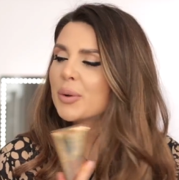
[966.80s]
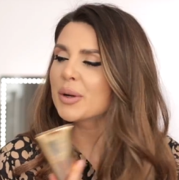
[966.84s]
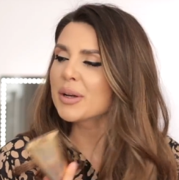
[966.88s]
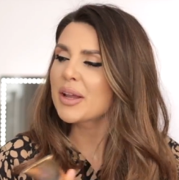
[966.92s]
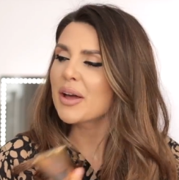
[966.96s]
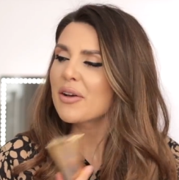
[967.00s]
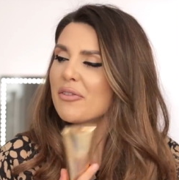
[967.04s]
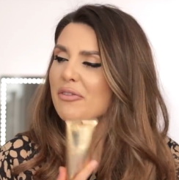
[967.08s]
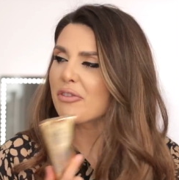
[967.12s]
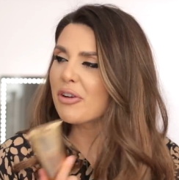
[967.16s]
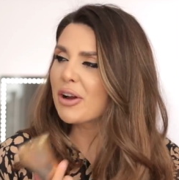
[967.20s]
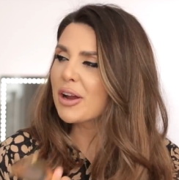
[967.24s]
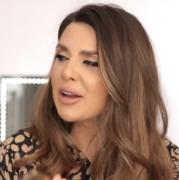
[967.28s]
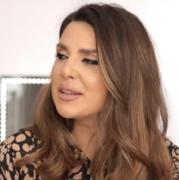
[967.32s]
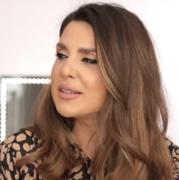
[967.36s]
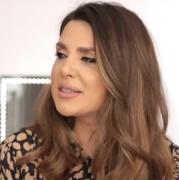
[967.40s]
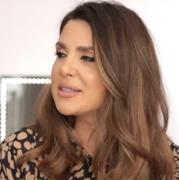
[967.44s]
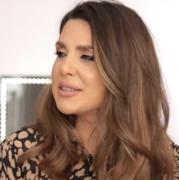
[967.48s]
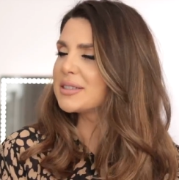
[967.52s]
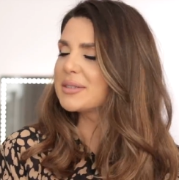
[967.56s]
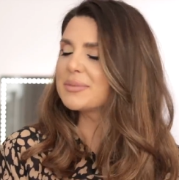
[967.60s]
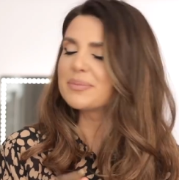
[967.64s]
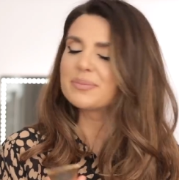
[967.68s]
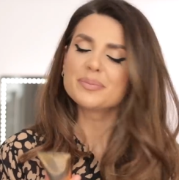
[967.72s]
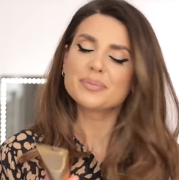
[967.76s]
We're not friends.
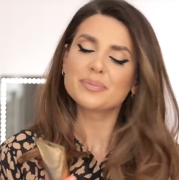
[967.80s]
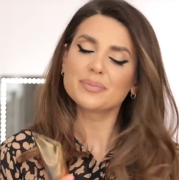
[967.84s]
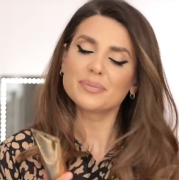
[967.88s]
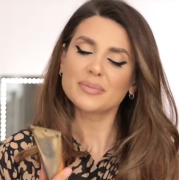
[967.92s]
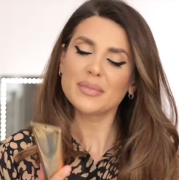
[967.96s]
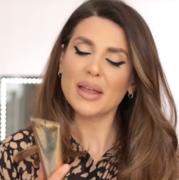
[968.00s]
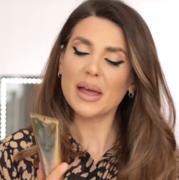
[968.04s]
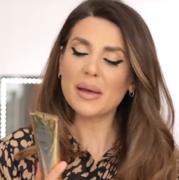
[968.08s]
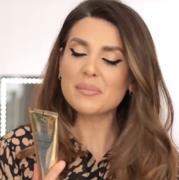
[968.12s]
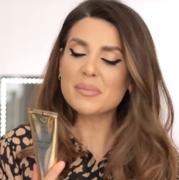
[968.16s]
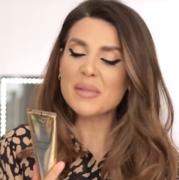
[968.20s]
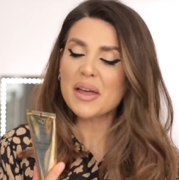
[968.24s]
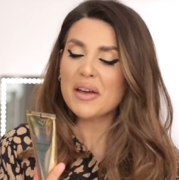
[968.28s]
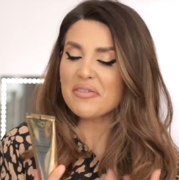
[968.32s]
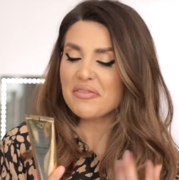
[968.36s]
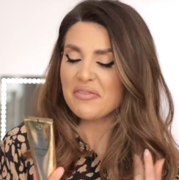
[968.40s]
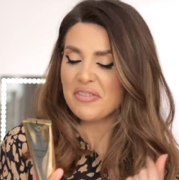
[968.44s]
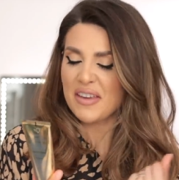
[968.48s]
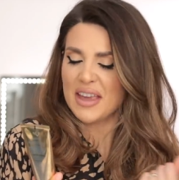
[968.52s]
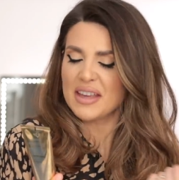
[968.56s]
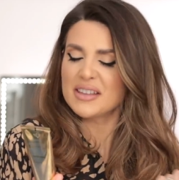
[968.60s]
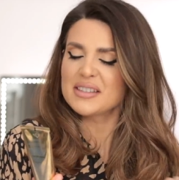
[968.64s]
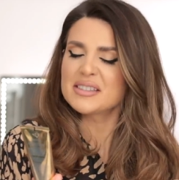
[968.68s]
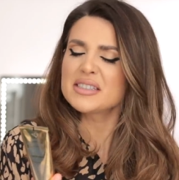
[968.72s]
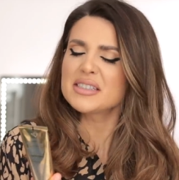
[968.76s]
I'm not
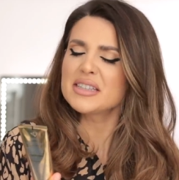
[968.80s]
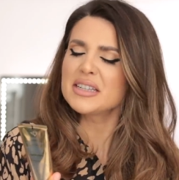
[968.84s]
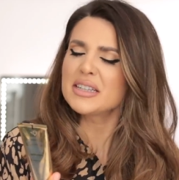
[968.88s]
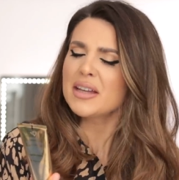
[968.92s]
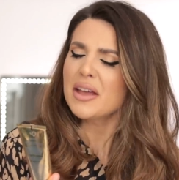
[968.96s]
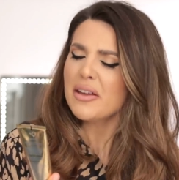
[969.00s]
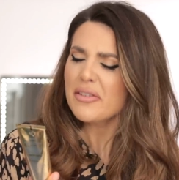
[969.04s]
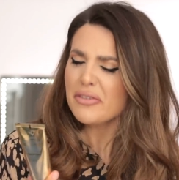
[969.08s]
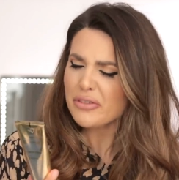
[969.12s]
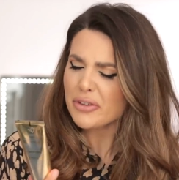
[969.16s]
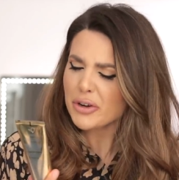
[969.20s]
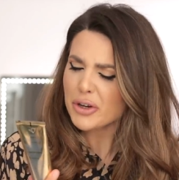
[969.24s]
fancy enough